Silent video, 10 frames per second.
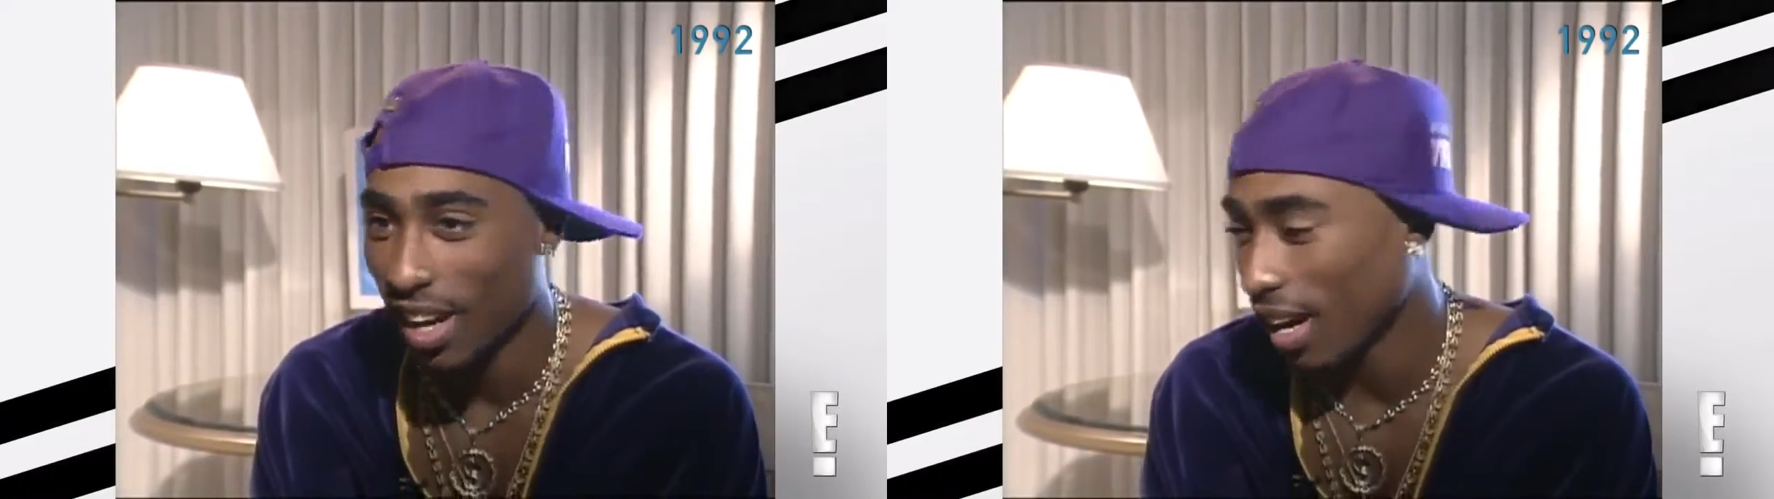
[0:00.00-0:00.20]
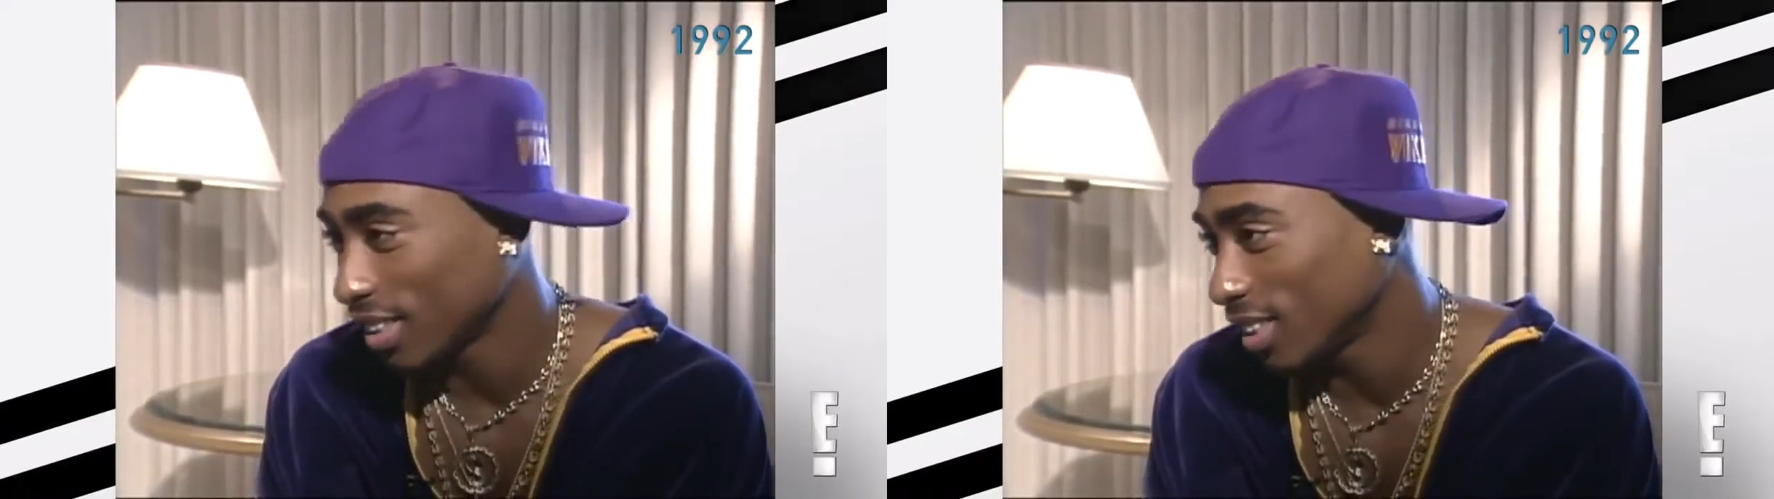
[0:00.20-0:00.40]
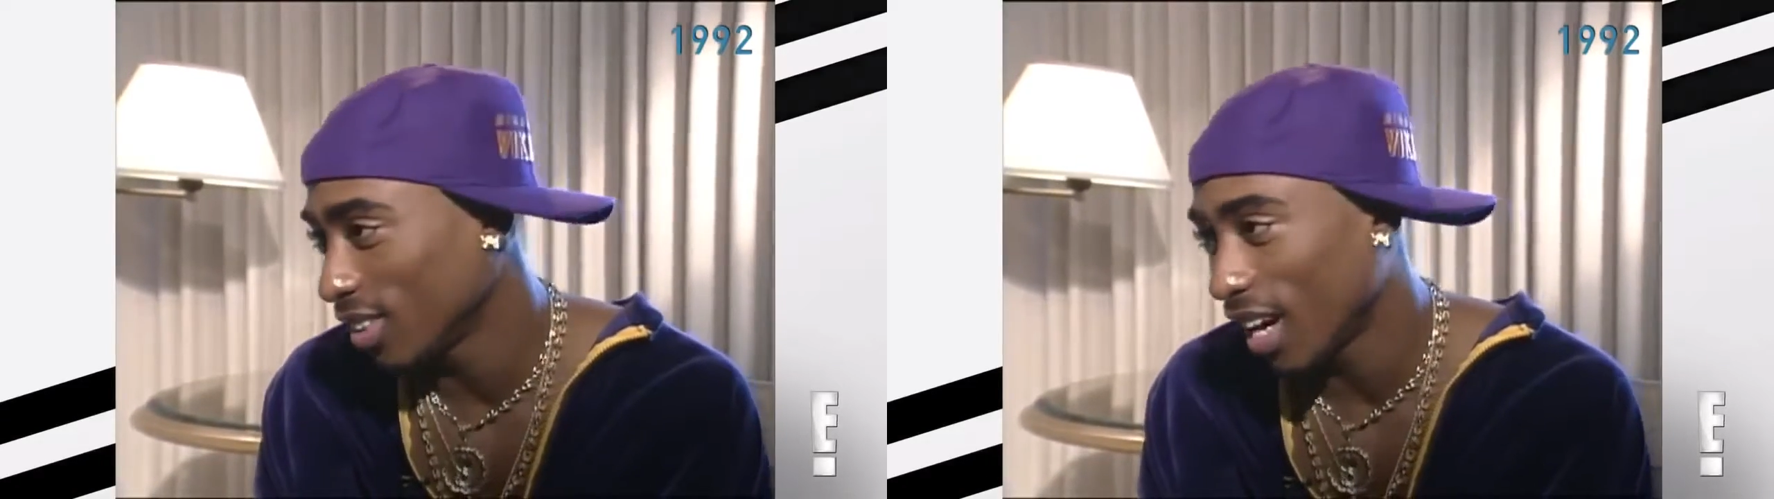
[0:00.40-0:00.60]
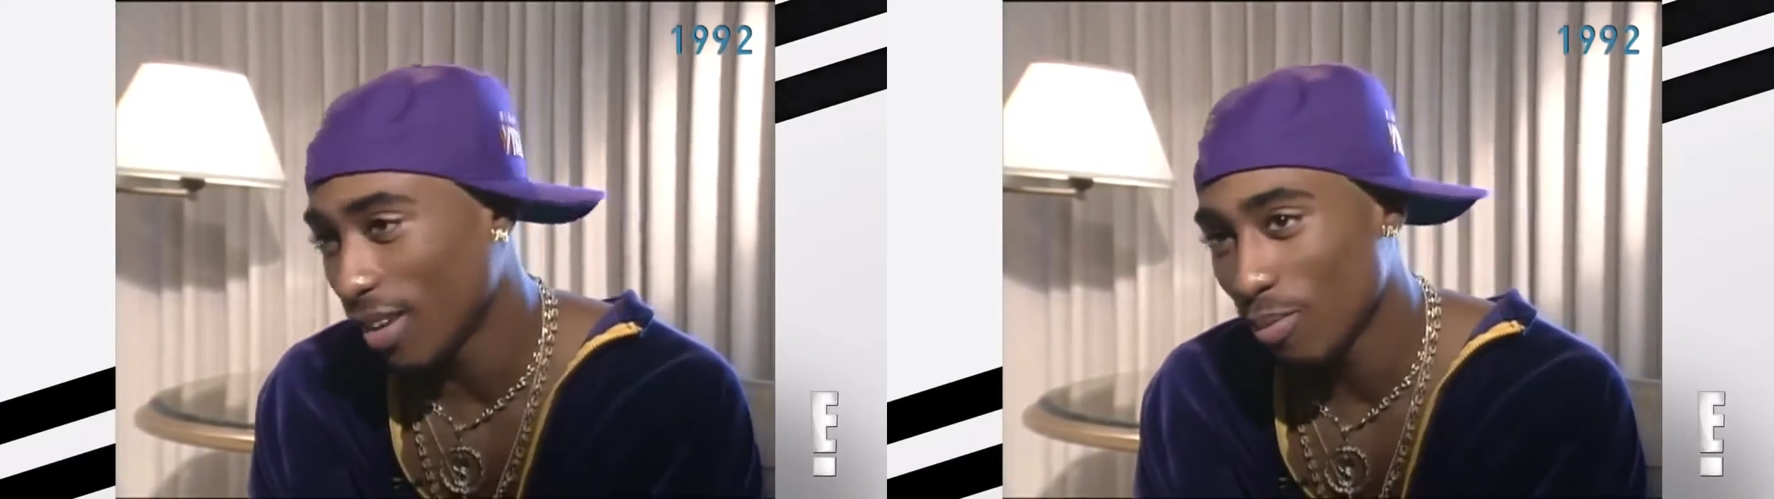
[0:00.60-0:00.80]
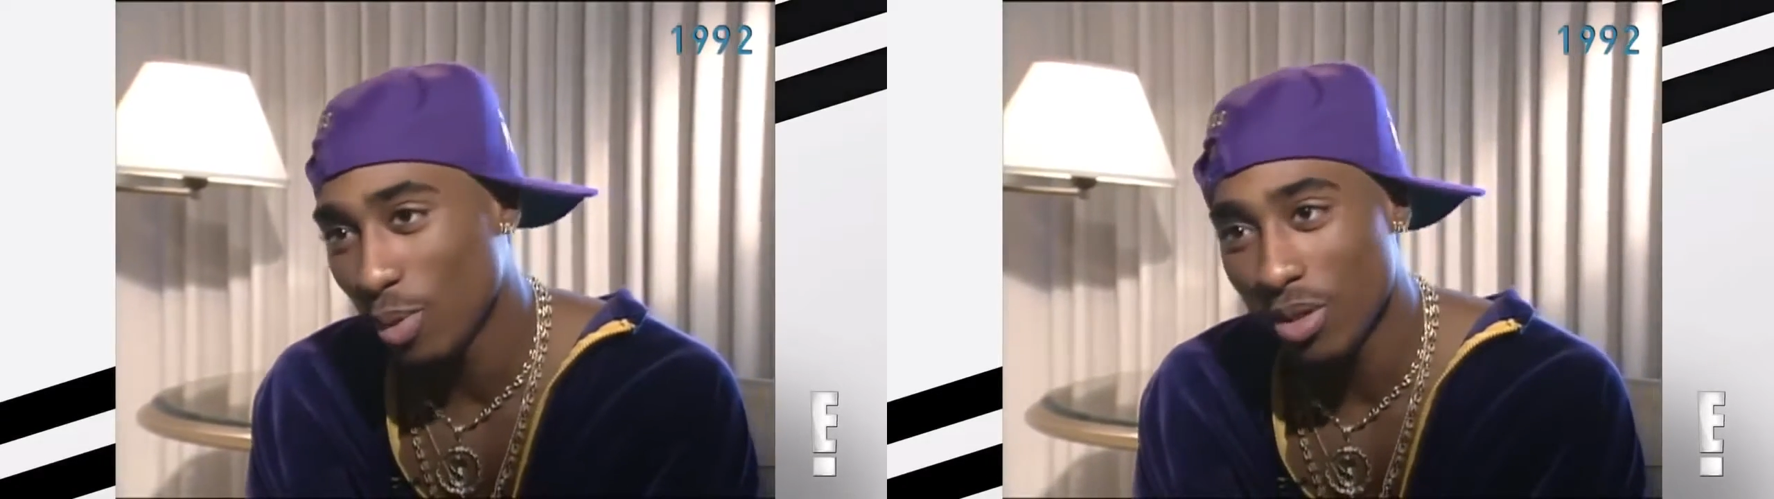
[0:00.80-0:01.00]
I still
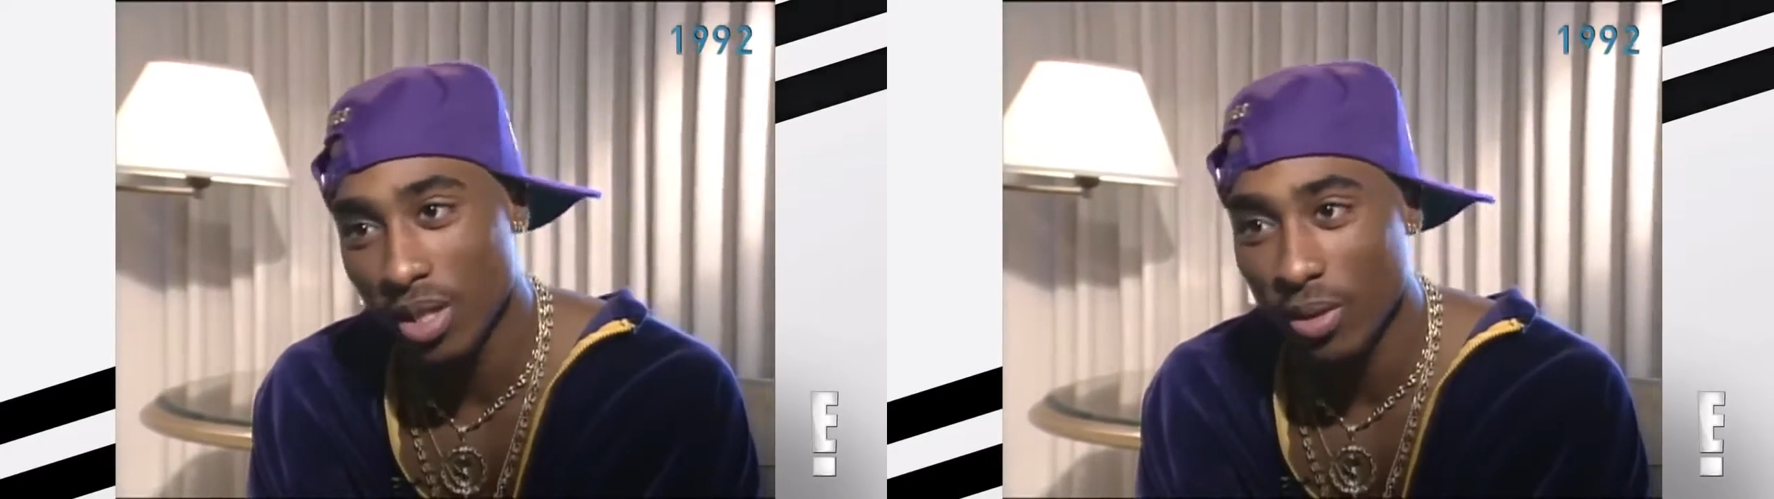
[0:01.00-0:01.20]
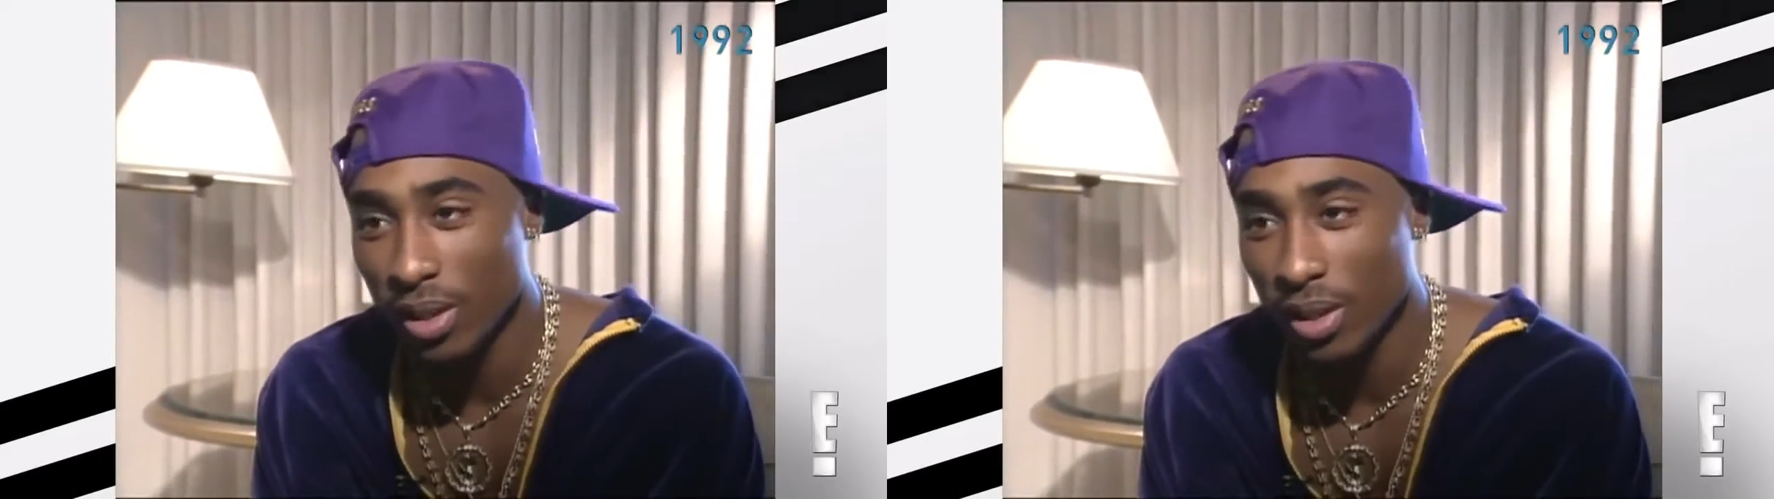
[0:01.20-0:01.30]
got music